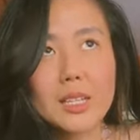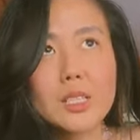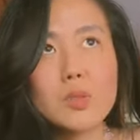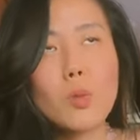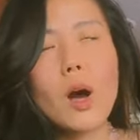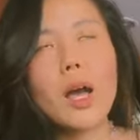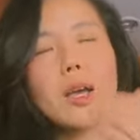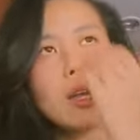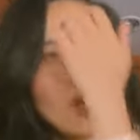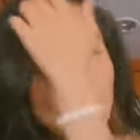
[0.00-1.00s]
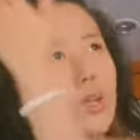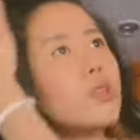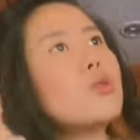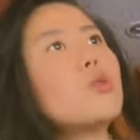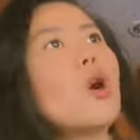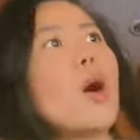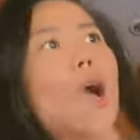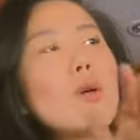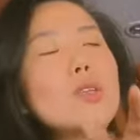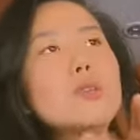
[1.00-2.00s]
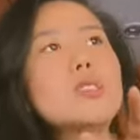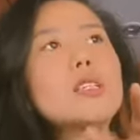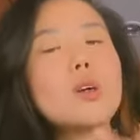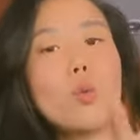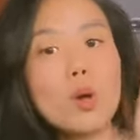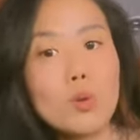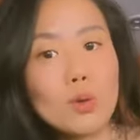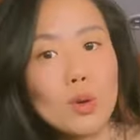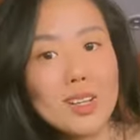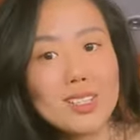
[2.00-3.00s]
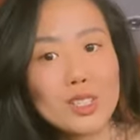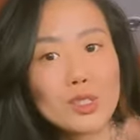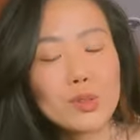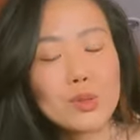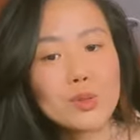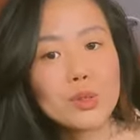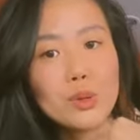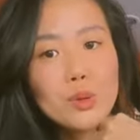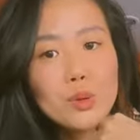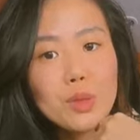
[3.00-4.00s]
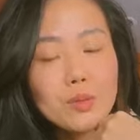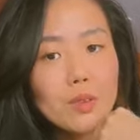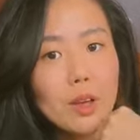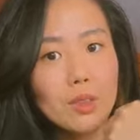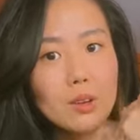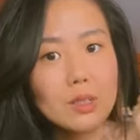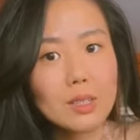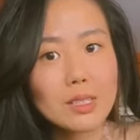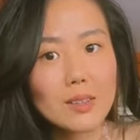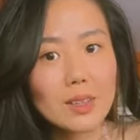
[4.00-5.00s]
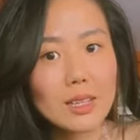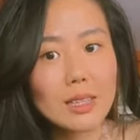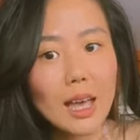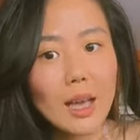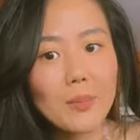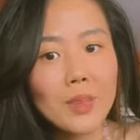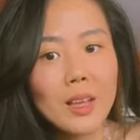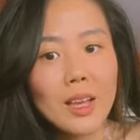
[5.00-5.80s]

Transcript: And this is why when you go out and you see the one one ones, the two two two, the feathers and stuff like that,